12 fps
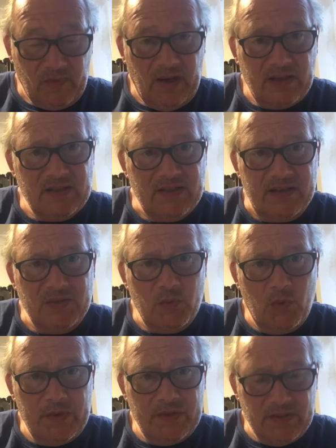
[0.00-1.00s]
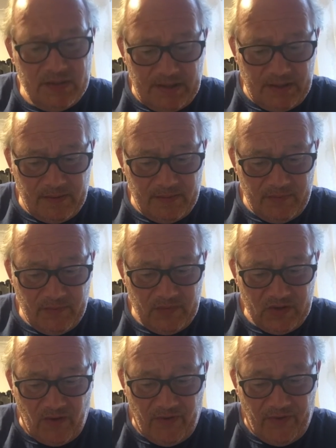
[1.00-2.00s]
I decide to walk into town.
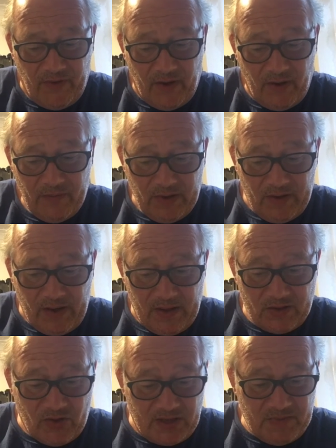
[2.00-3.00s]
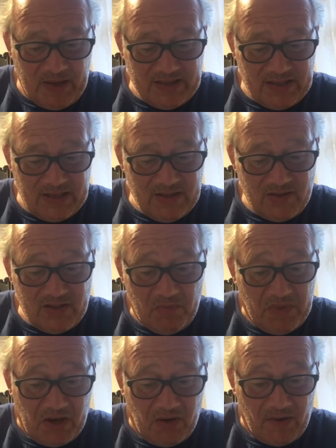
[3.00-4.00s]
It's not far, and I try to make sense of
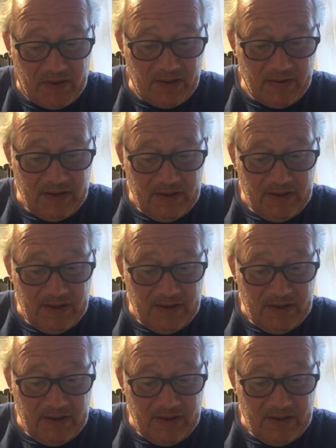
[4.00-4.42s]
something or other.